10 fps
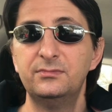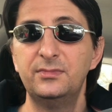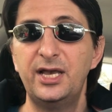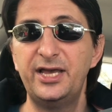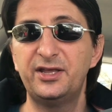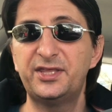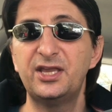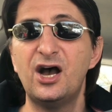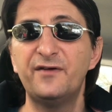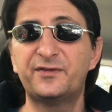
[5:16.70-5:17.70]
And I
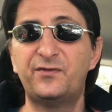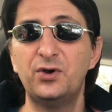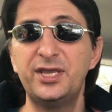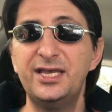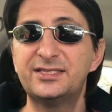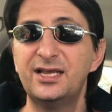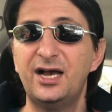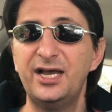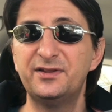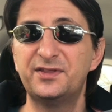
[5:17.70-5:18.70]
think after 4 years,
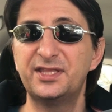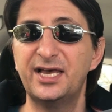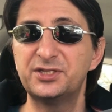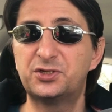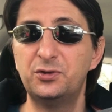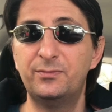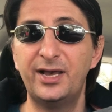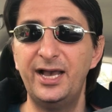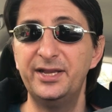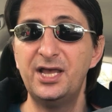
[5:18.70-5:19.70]
I don't think that's too
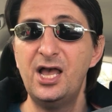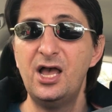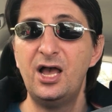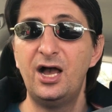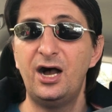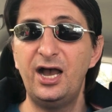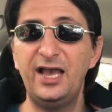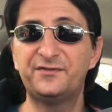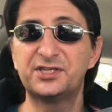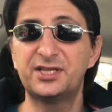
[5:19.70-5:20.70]
bad. I
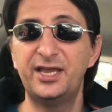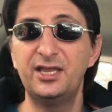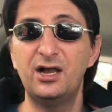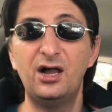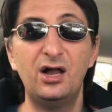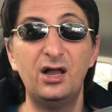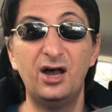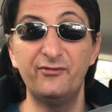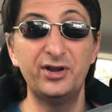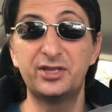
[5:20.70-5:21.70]
have to say,
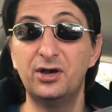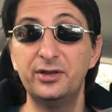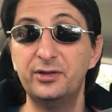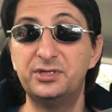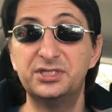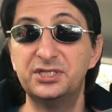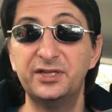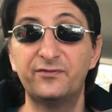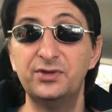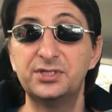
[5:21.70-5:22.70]
I really can't notice the
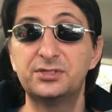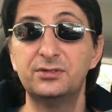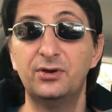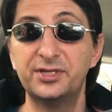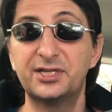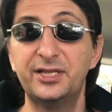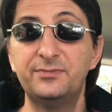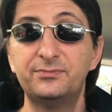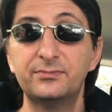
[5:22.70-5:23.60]
difference, honestly.